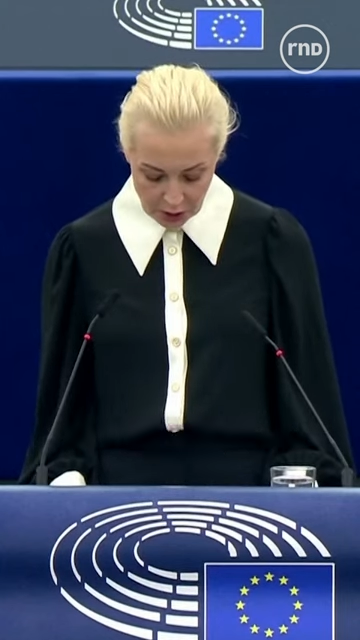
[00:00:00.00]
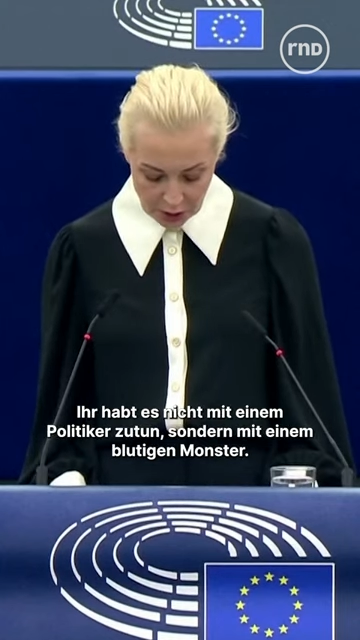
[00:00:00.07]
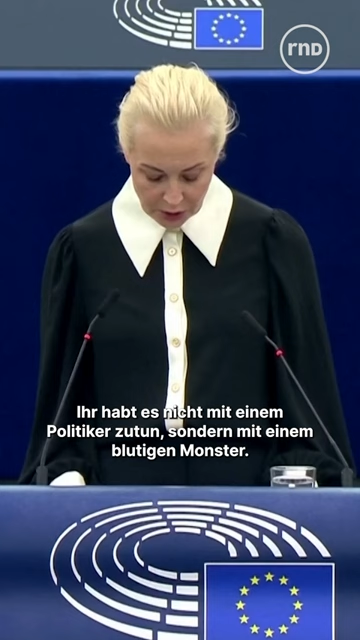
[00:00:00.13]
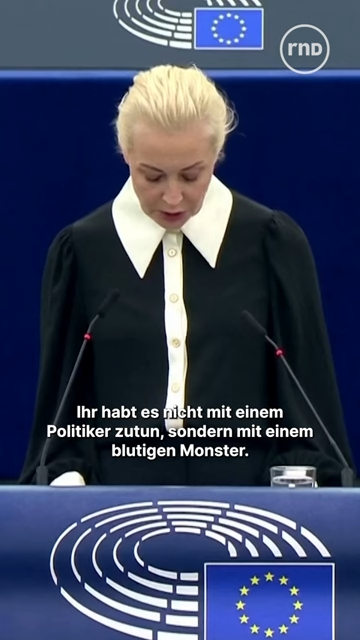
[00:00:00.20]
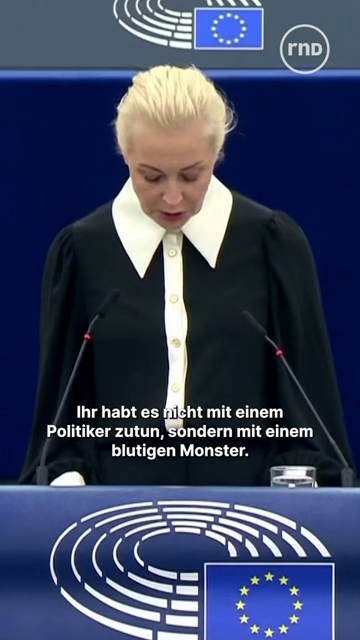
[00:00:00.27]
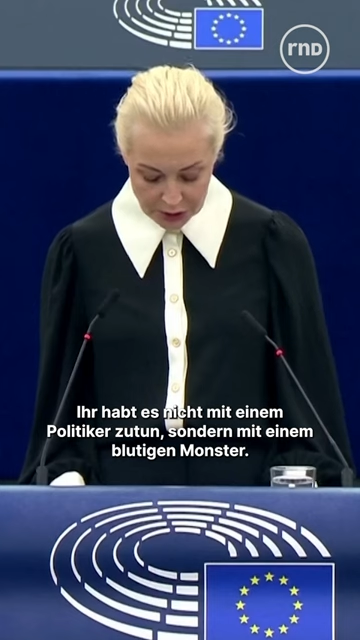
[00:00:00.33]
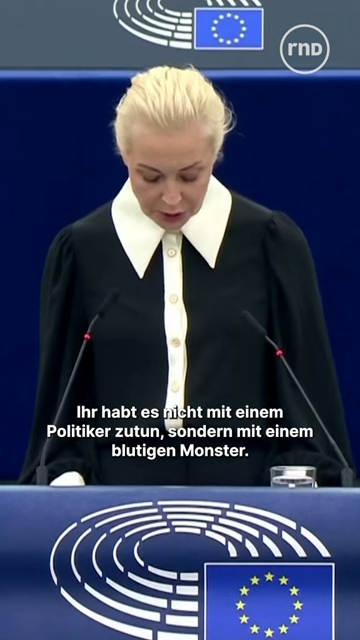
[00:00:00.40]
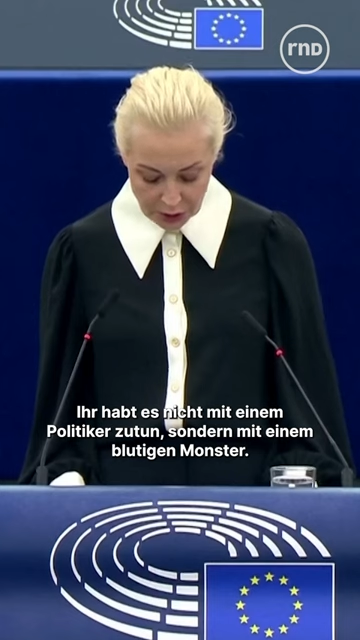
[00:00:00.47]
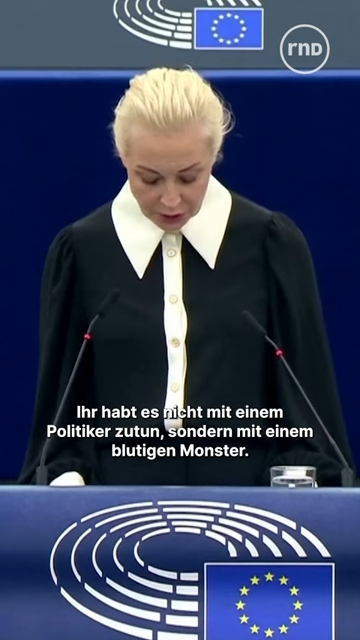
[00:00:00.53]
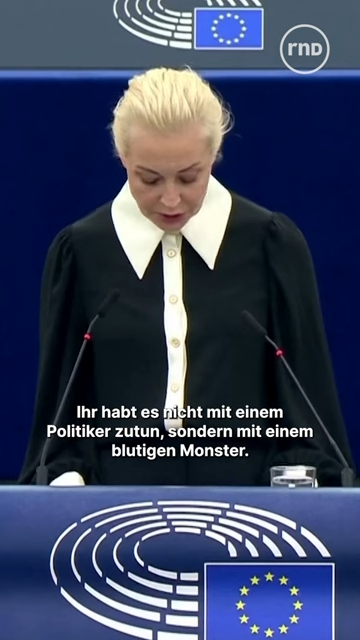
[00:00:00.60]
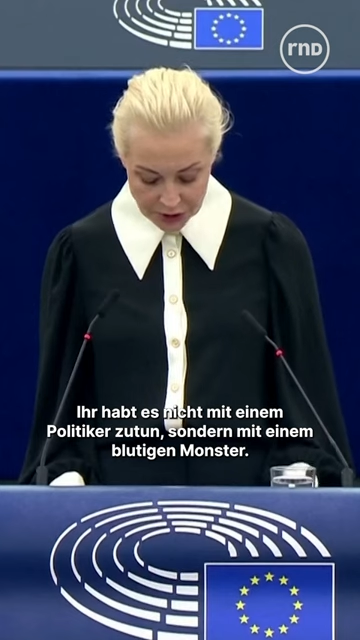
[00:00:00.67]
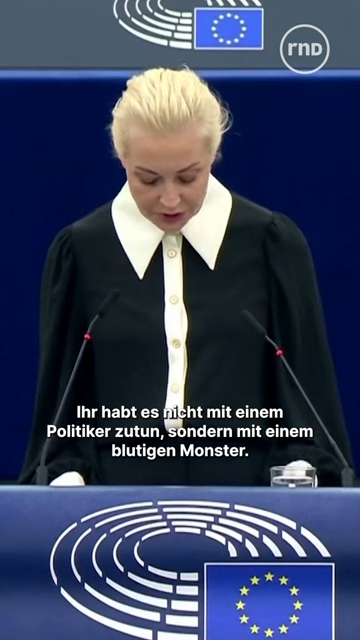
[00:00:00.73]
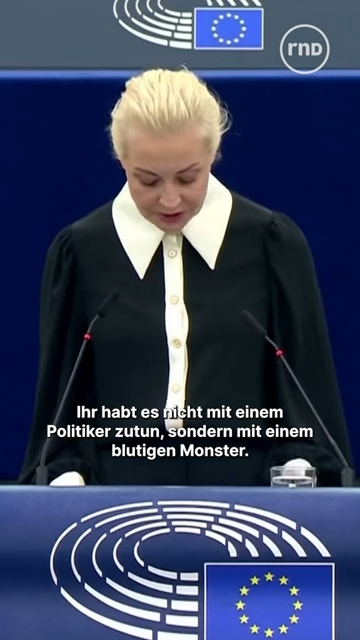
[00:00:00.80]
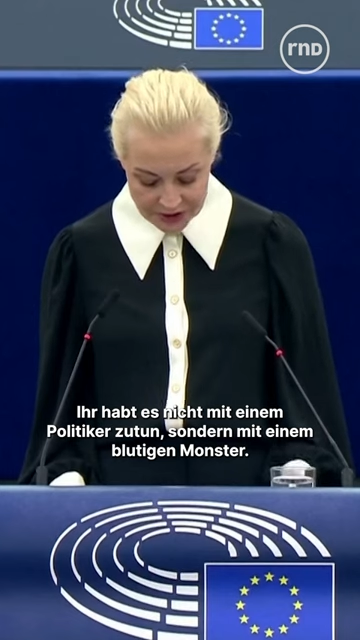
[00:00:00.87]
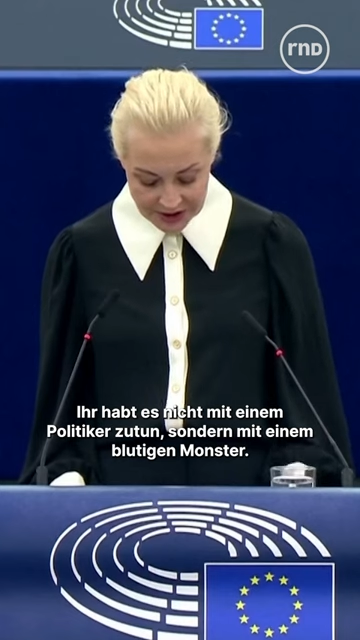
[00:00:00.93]
You are
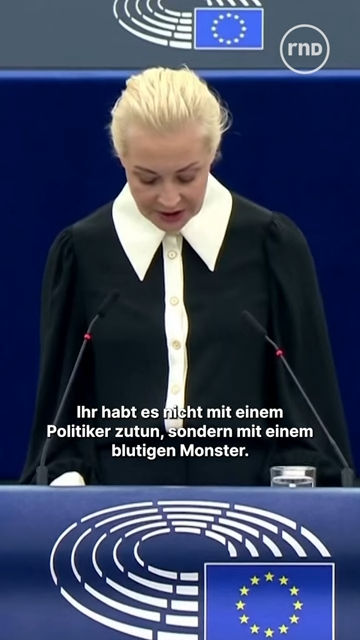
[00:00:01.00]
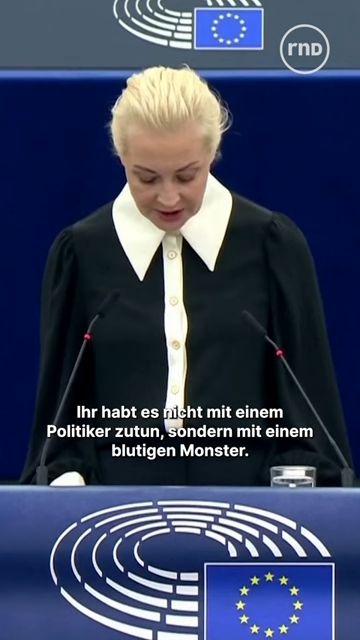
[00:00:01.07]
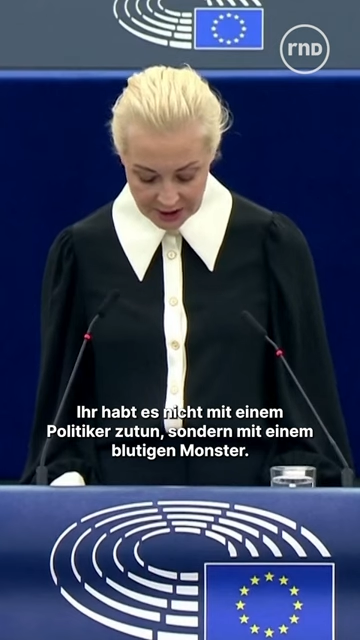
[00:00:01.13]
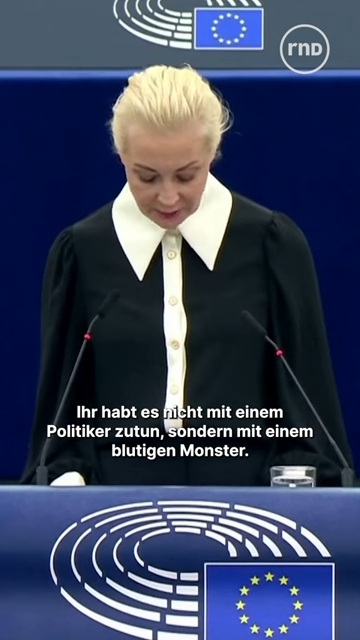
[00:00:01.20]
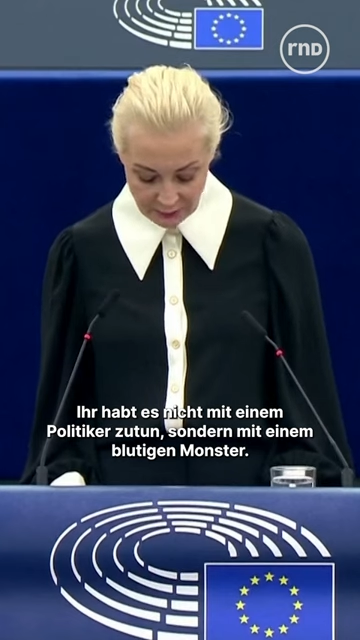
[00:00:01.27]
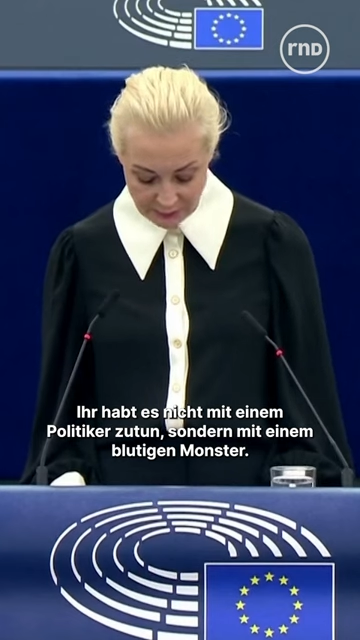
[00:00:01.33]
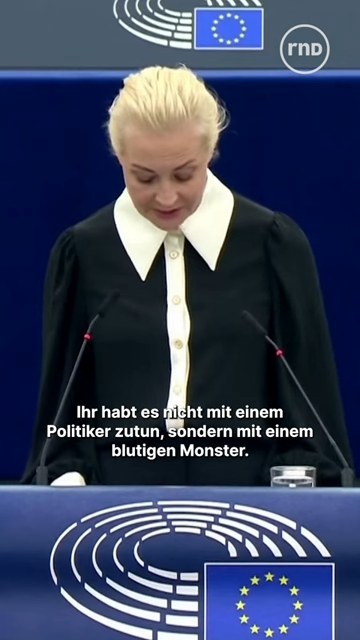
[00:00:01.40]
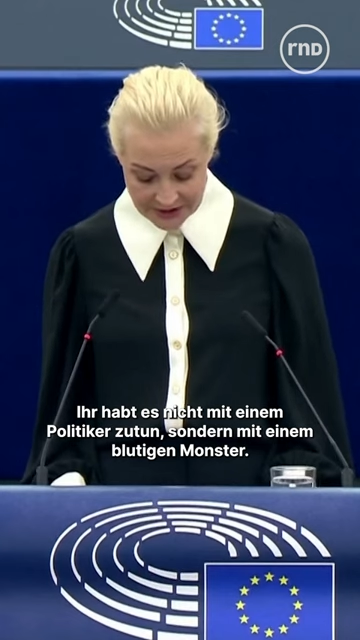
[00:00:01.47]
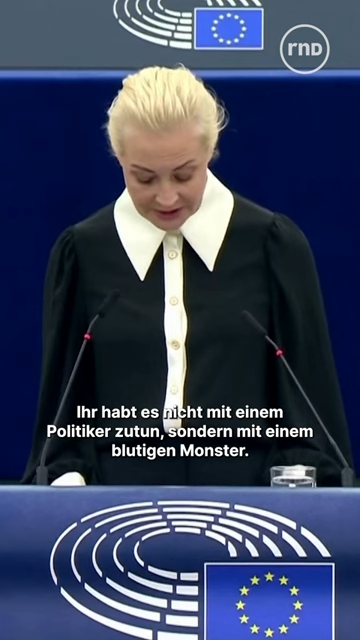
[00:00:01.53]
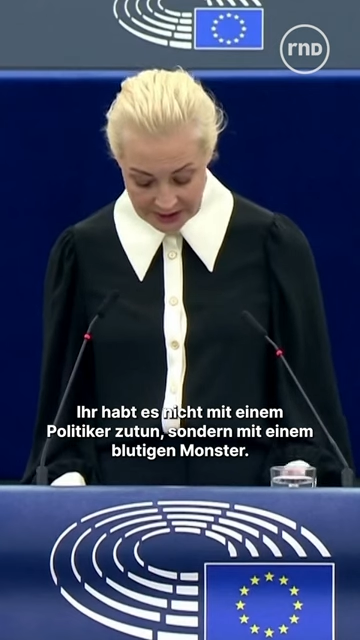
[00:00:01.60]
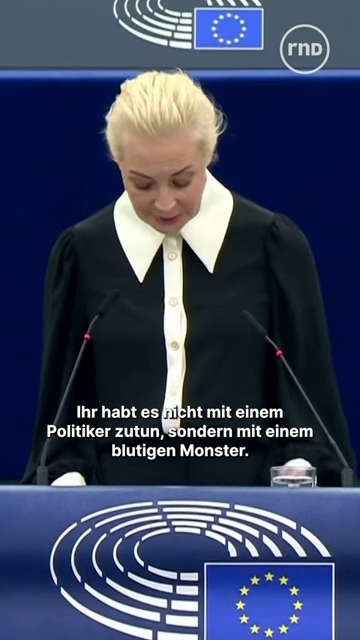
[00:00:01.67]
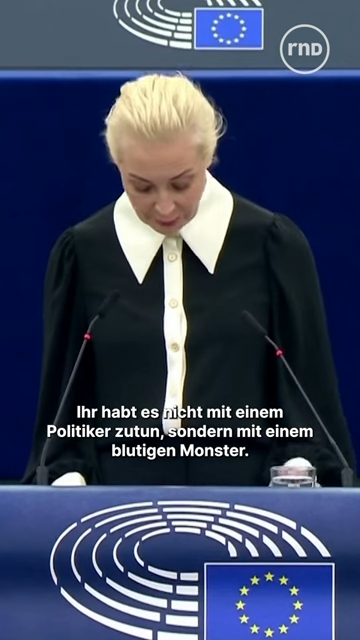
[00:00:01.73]
not dealing with